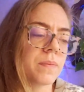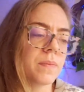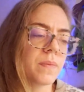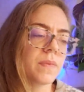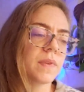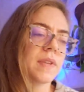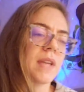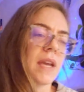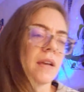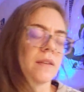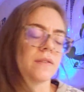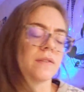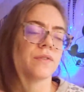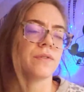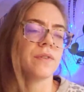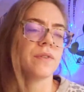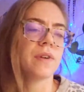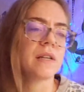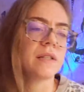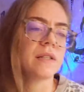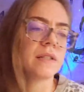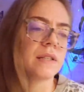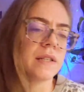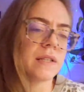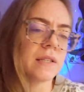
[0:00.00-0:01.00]
dance
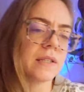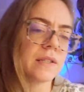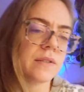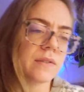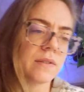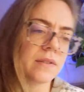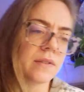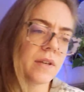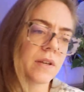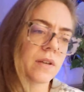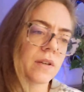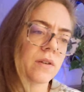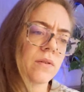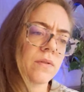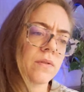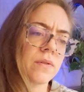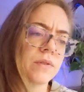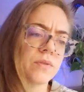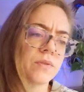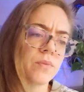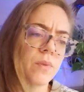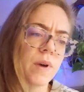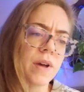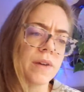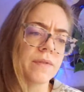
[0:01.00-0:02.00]
around this. It's like, oh,
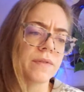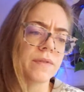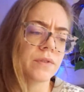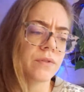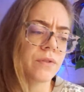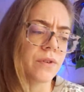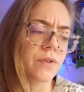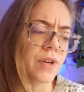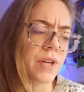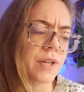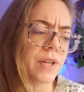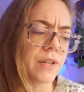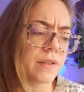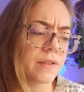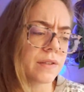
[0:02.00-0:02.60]
his wife's Greek